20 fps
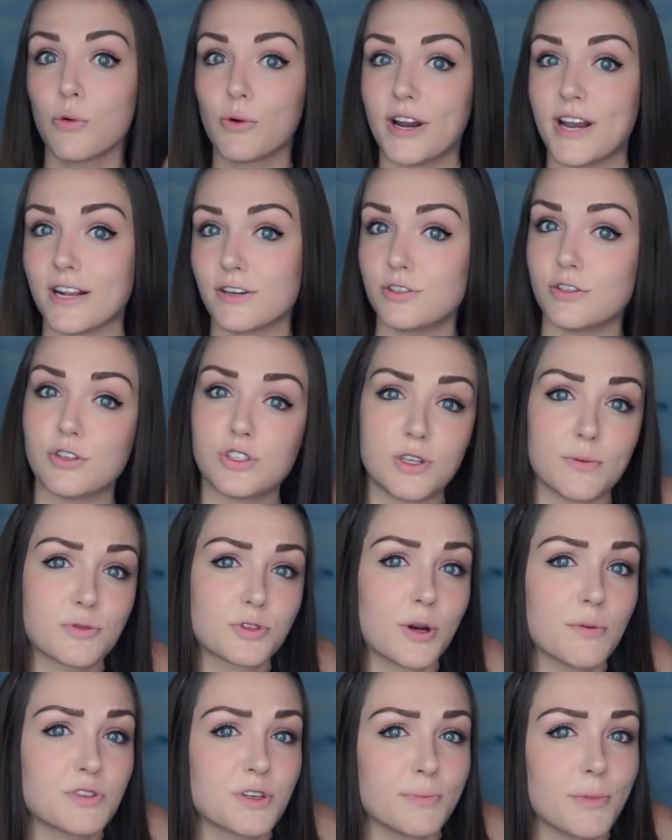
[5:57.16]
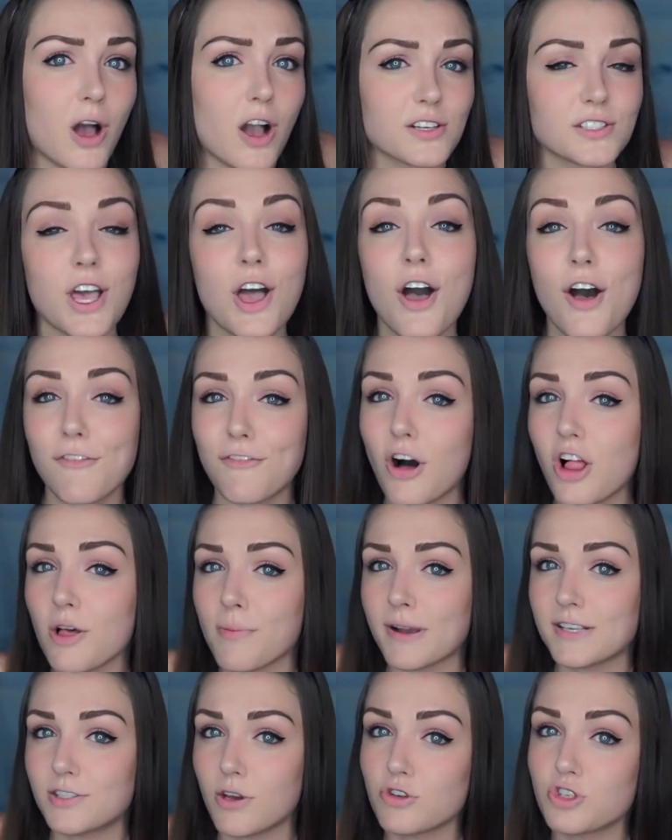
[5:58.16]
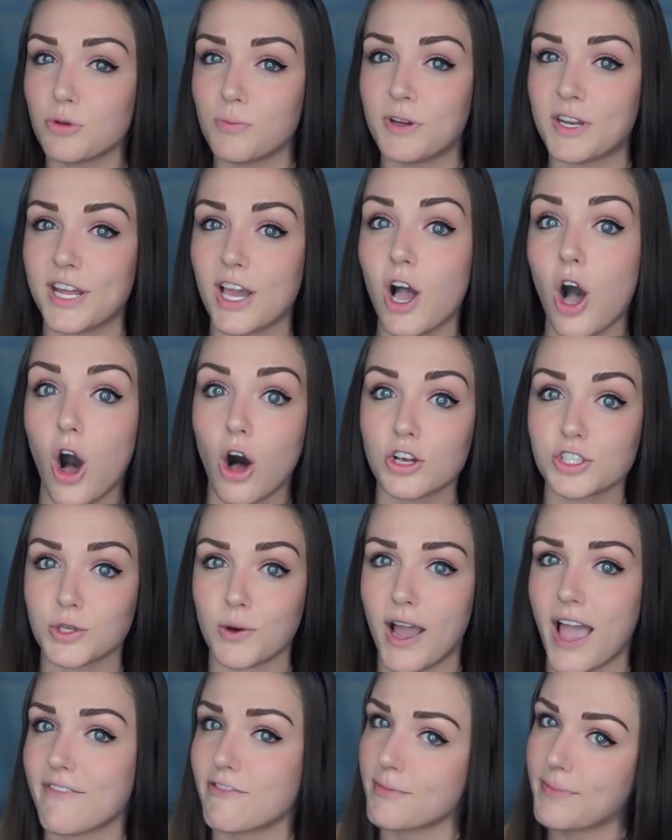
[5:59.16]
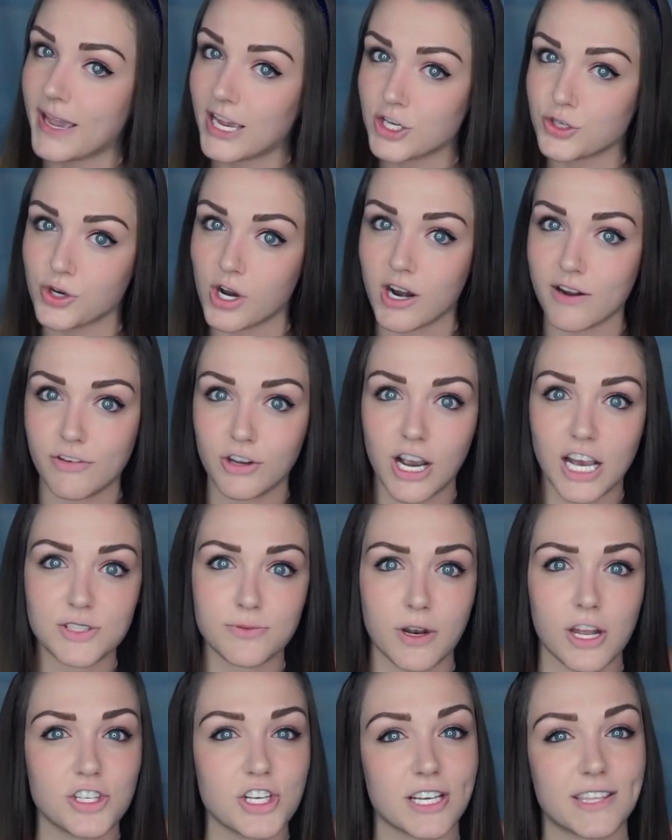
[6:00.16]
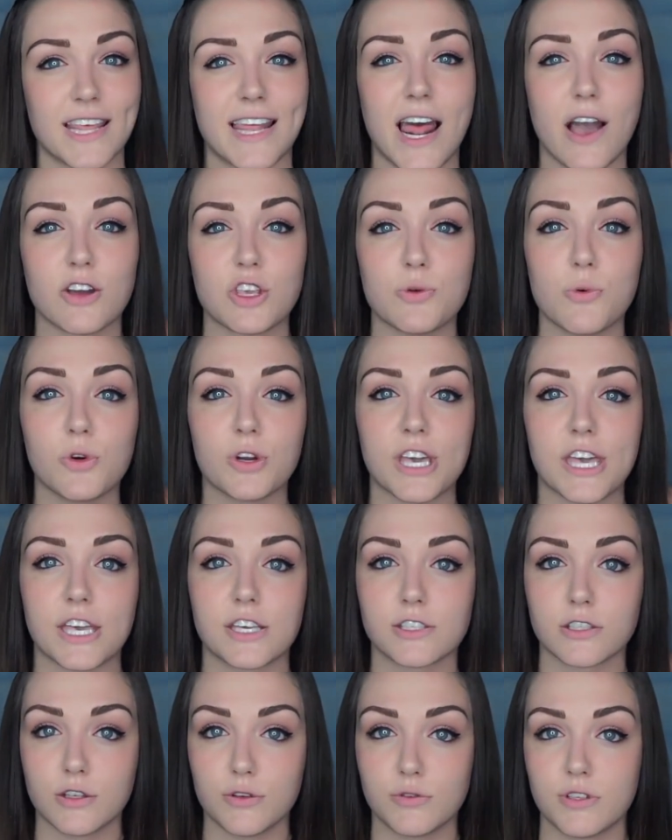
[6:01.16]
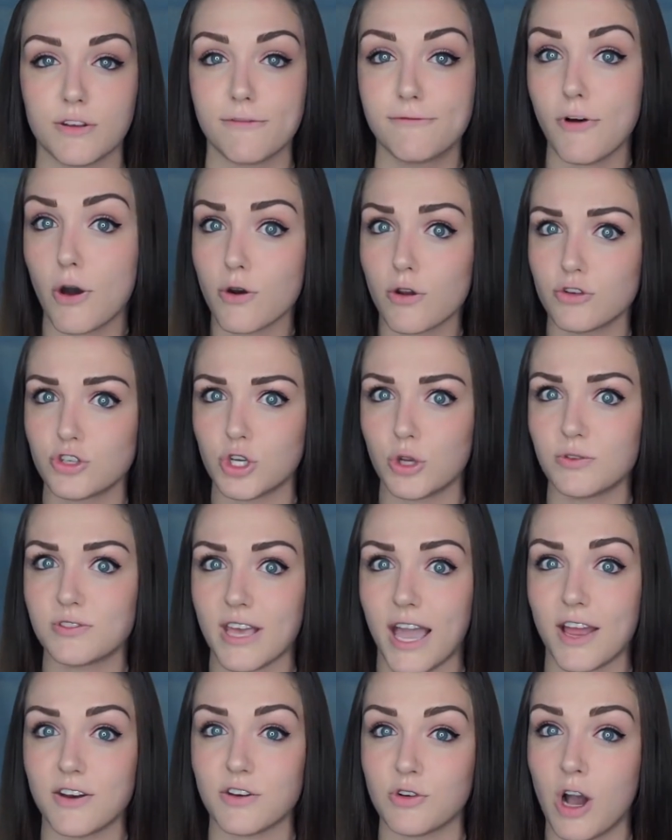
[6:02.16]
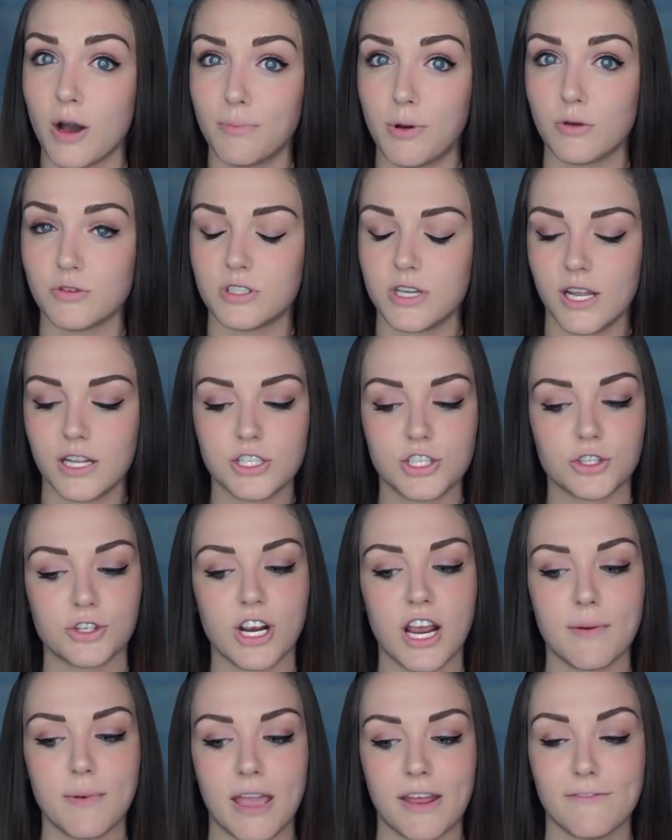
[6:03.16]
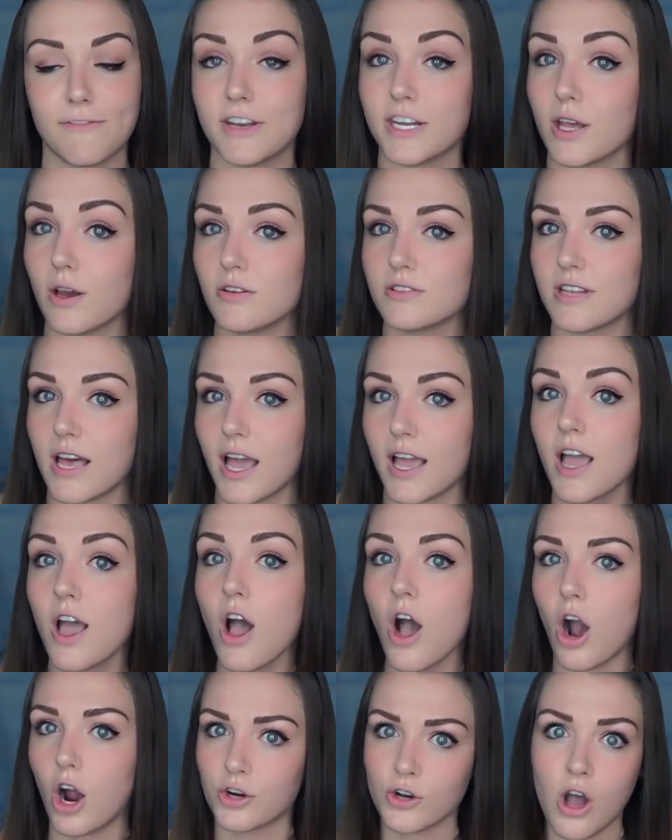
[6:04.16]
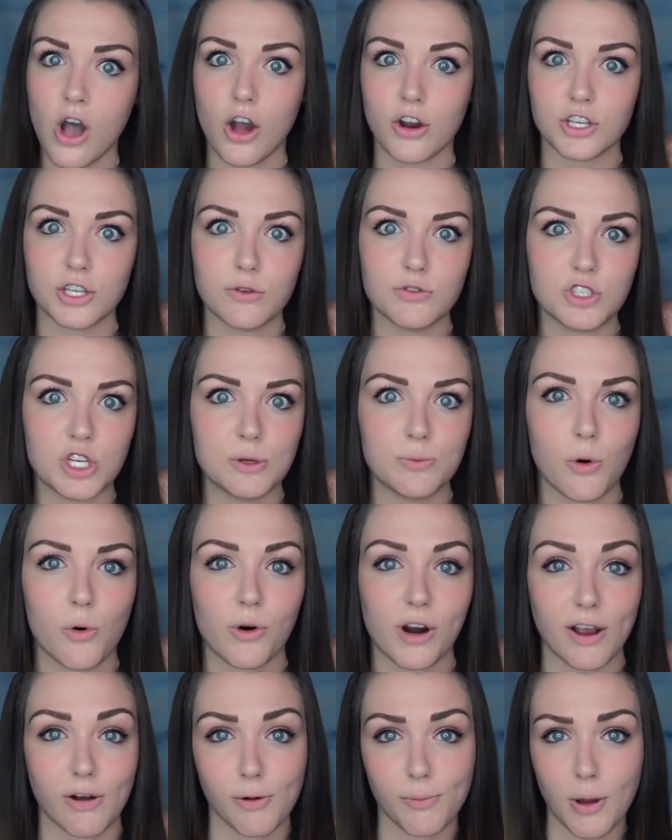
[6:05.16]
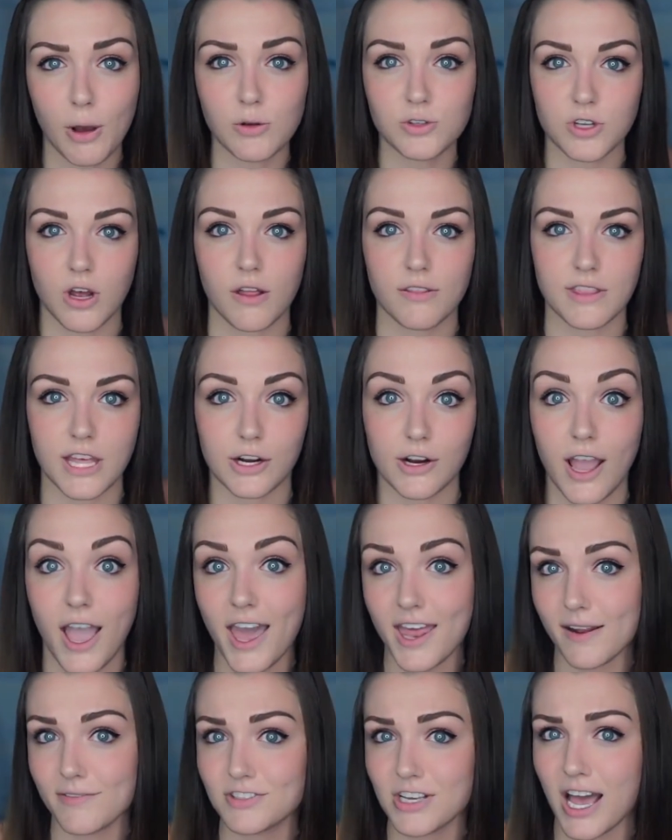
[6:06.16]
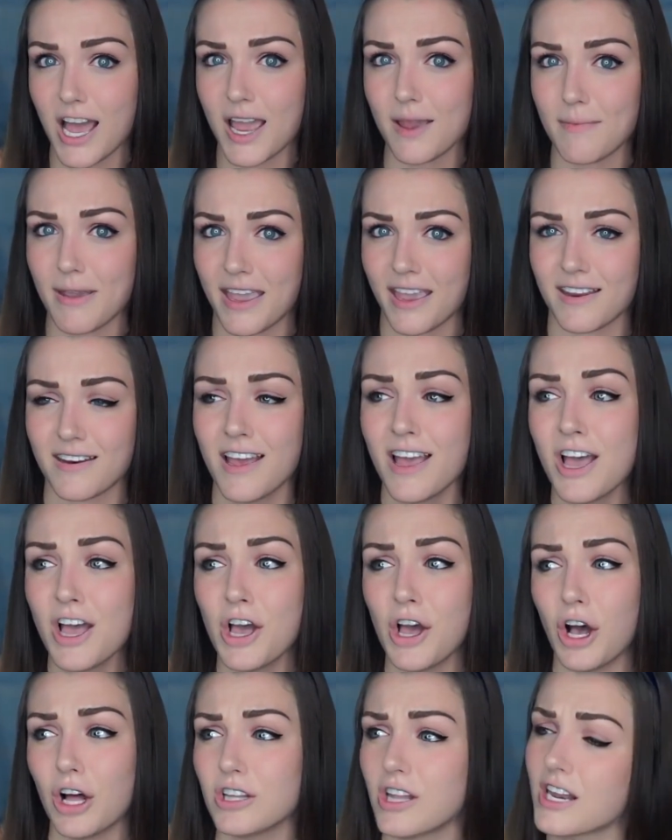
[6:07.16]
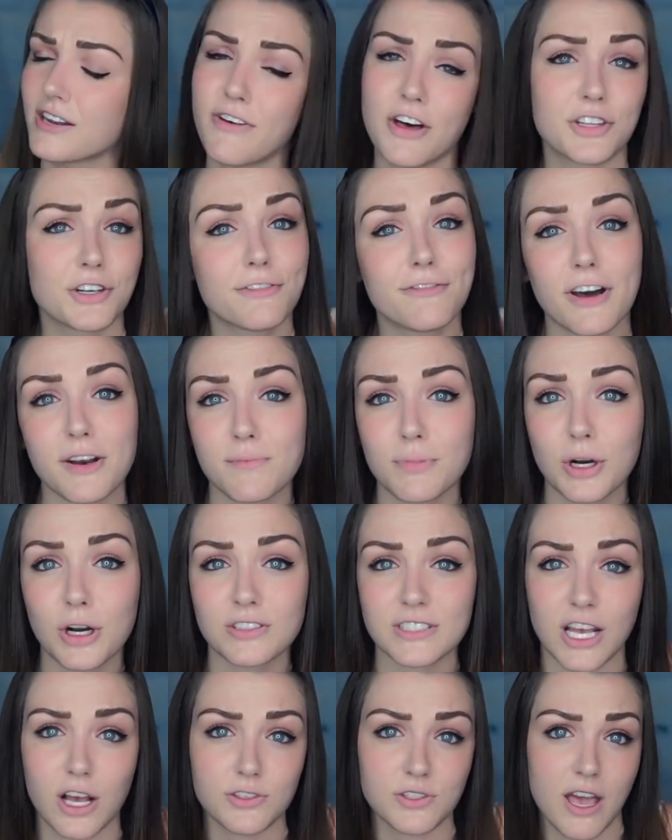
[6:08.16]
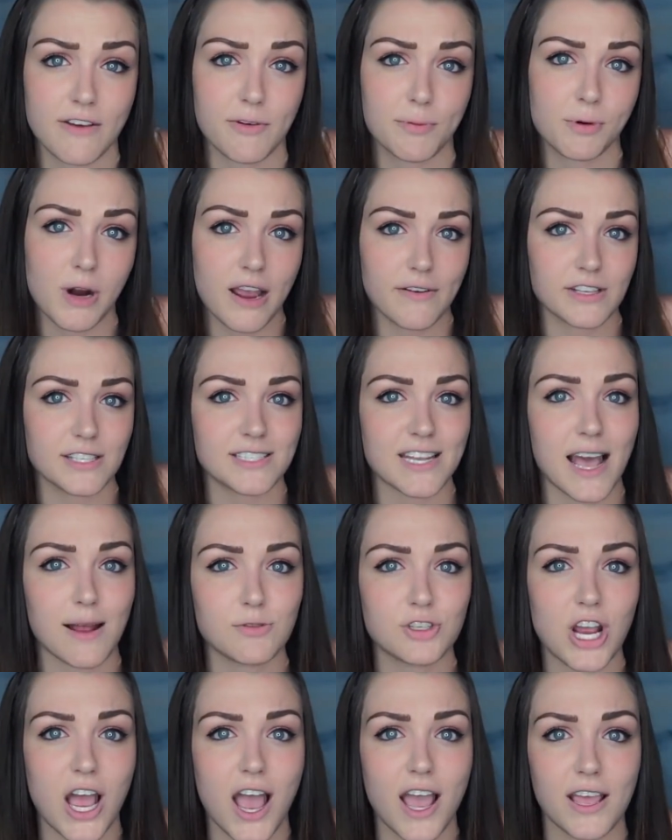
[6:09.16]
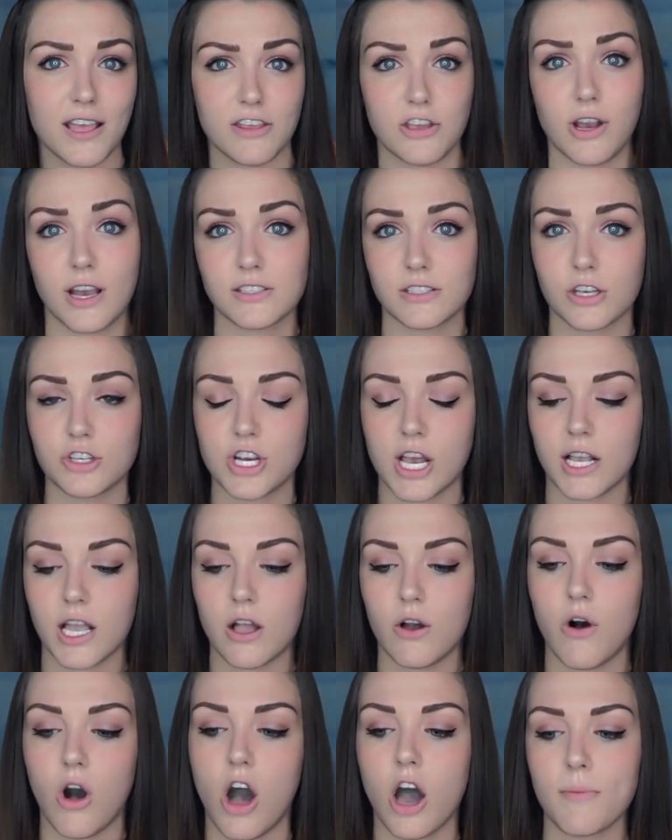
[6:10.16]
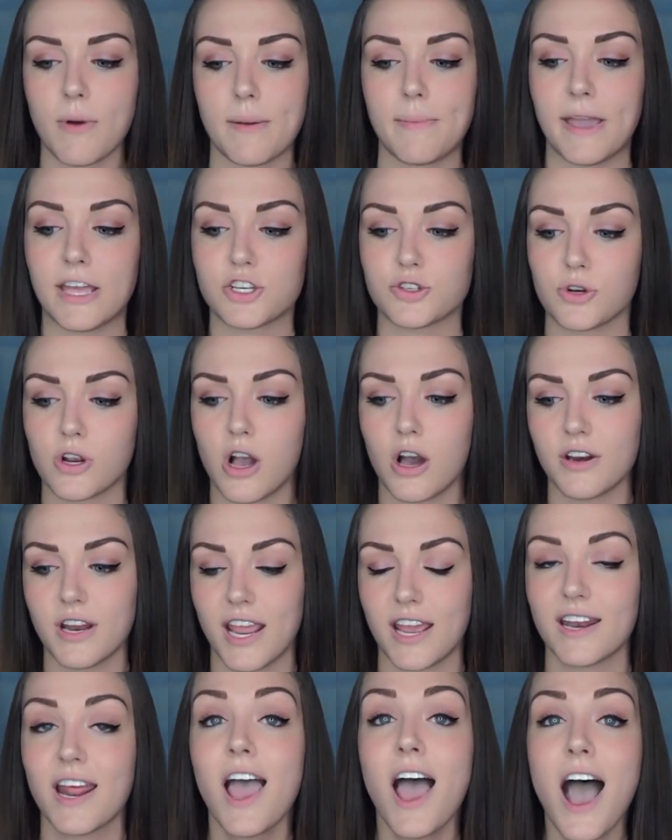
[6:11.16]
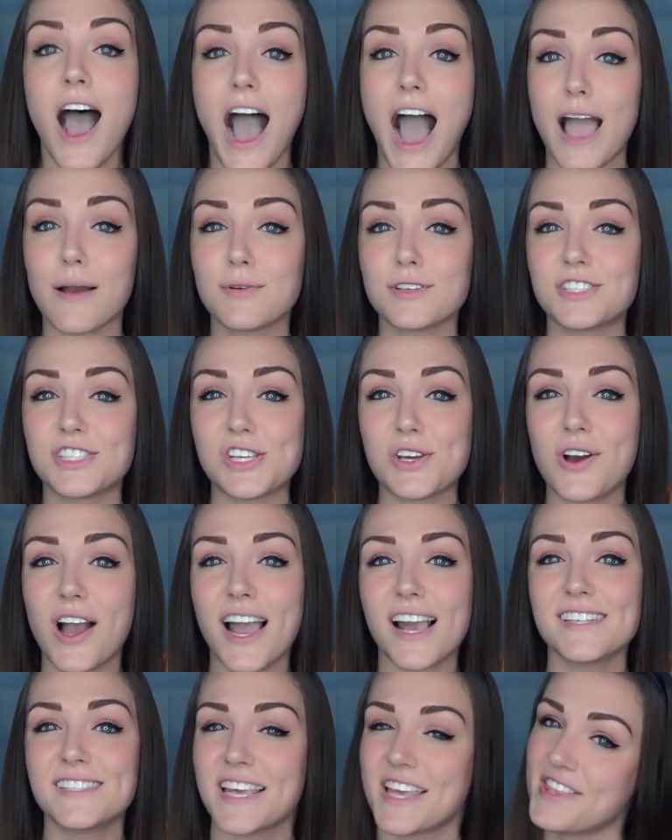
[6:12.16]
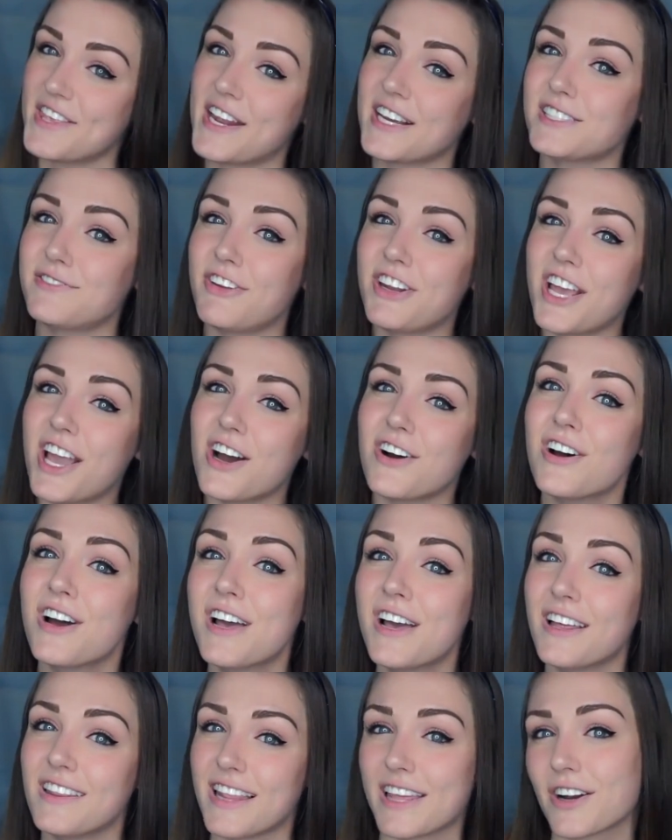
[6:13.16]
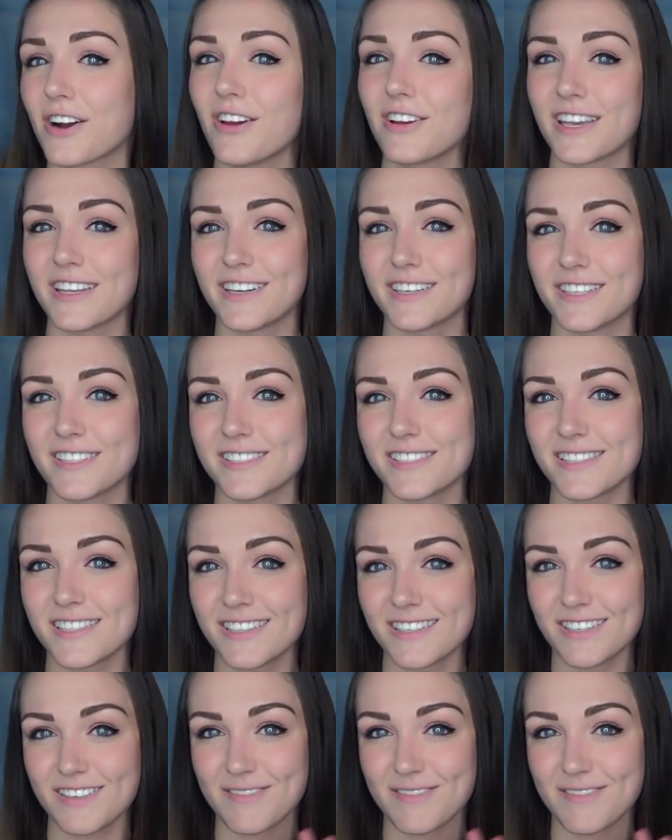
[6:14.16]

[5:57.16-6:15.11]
right next to the subscription box. Follow my social media. Also, I have a Patreon. If you guys want to check that out, you will get exclusive photo shoots that not post to Instagram, and videos that are not on YouTube or I will post on there ahead of time, and a lot of other fun perks. I also have a private Snapchat you guys can check out on my Patreon, and I will see you guys in the next video. Later, alligators.